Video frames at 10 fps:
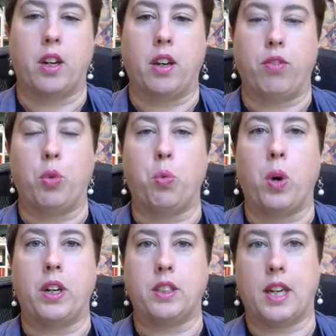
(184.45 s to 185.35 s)
If you
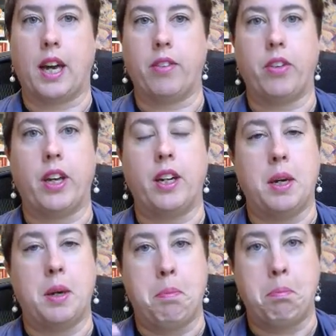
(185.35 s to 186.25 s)
want to have it
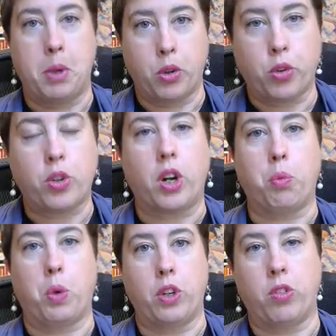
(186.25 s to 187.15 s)
build
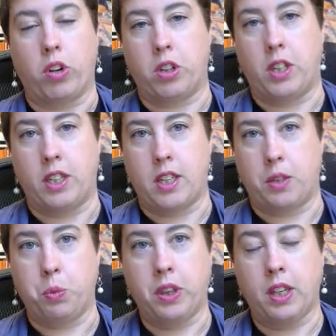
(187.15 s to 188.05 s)
on what you've already
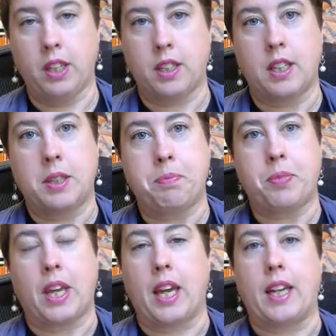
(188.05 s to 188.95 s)
done with it
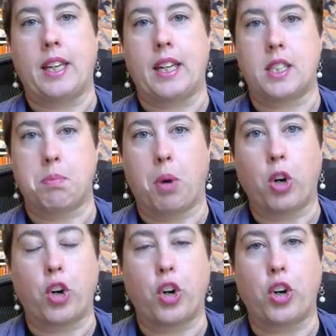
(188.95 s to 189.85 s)
and get
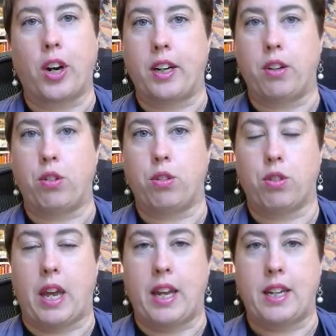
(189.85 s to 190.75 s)
smarter and
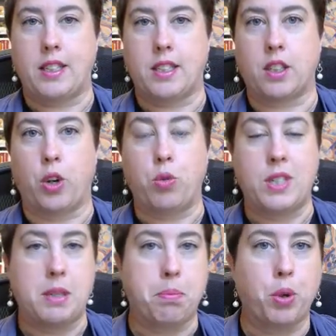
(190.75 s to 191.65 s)
go
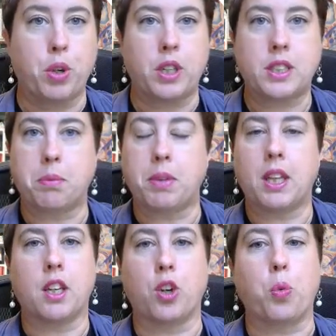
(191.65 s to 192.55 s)
deeper on
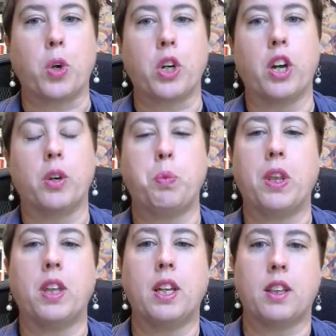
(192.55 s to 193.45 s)
something that you're working on
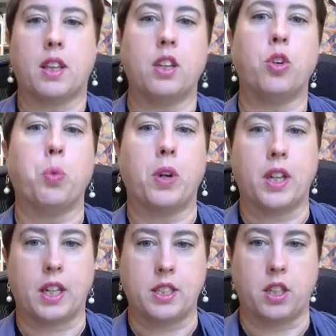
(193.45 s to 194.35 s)
with it, then you'll want
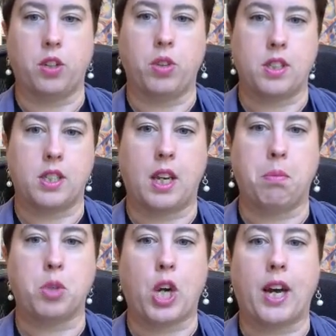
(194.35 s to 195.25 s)
to continue the
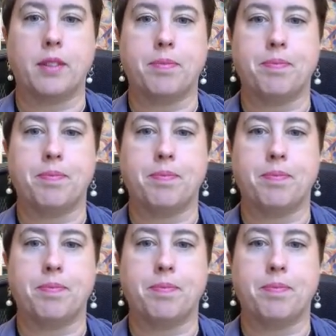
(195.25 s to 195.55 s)
same chat.